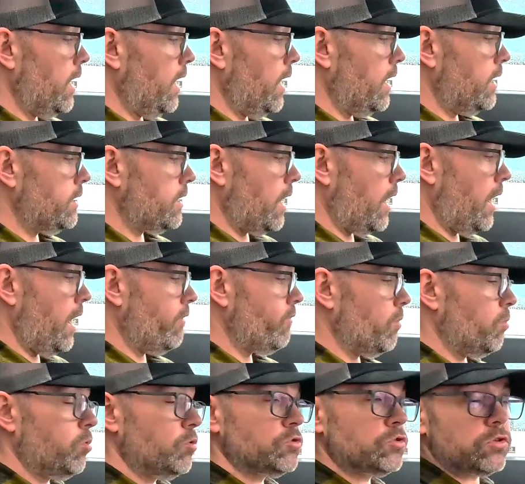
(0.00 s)
and I have
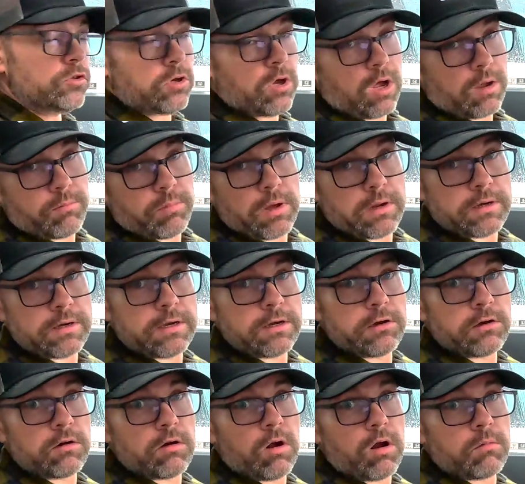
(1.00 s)
a push to talk button
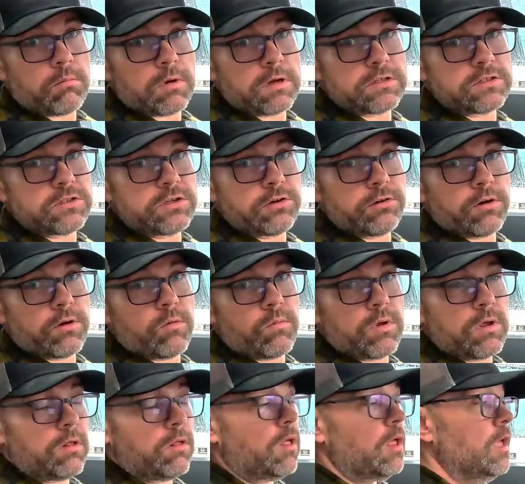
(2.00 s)
here on my steering
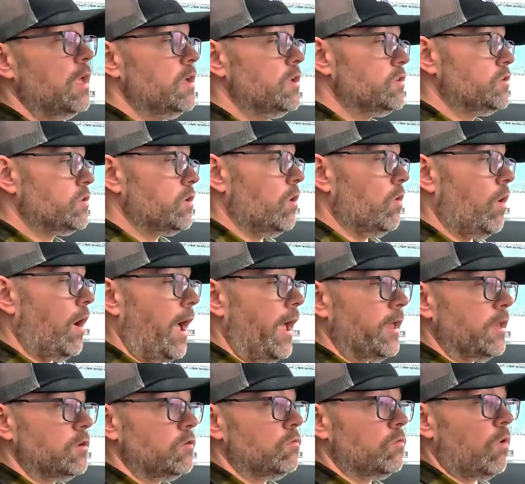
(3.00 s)
wheel, so I
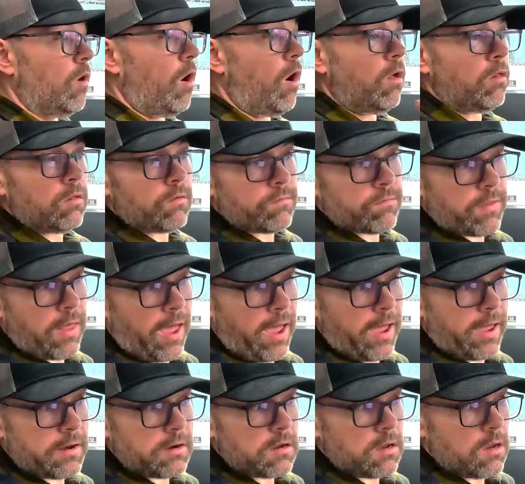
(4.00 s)
can do all of
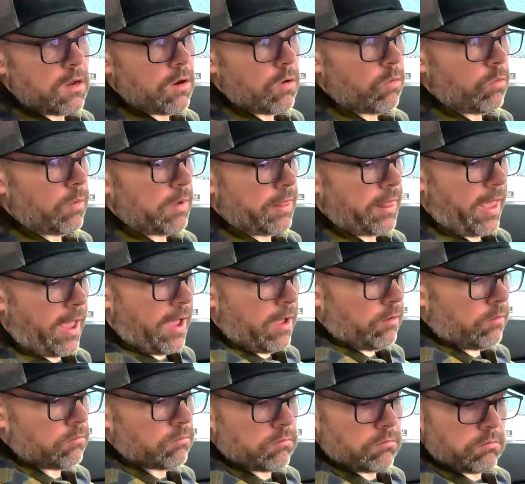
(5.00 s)
that
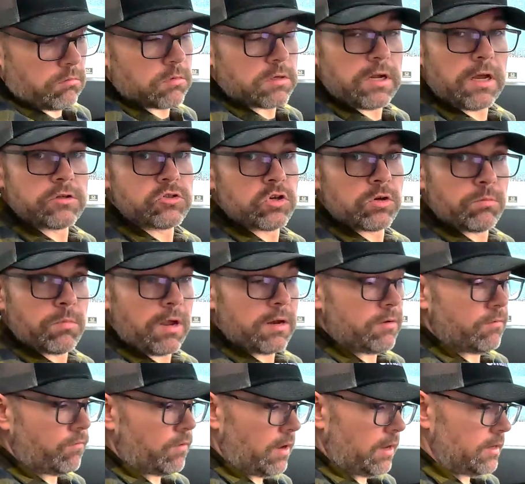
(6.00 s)
without touching my
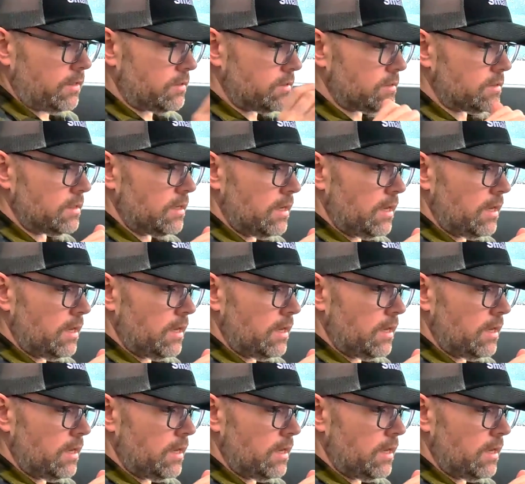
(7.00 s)
device.